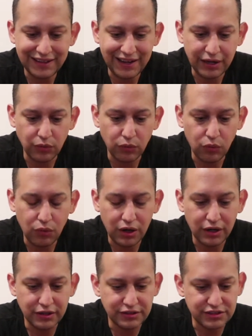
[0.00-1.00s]
I
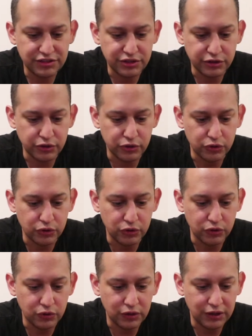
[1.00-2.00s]
want
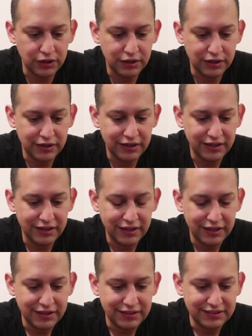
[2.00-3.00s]
to
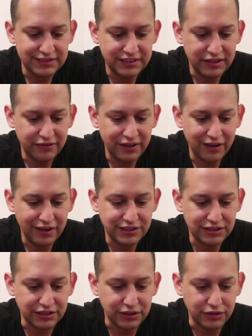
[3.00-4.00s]
see if I
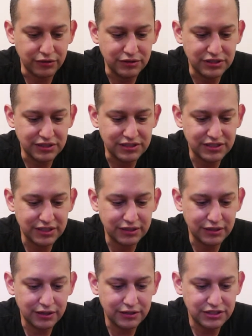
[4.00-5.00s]
actually use this
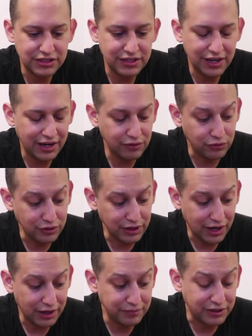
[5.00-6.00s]
technology.
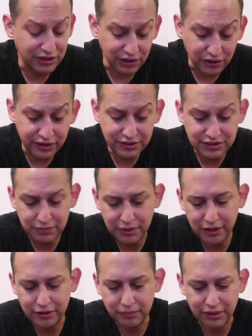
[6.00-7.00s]
I'm curious
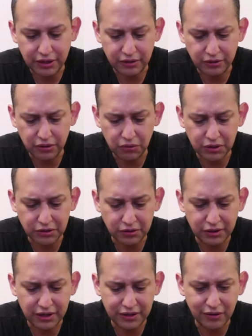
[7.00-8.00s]
about it, but I don't know whether or
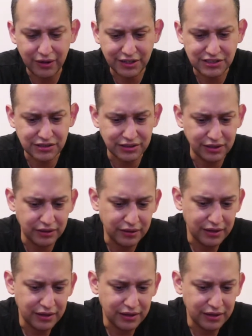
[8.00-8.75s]
not I'll actually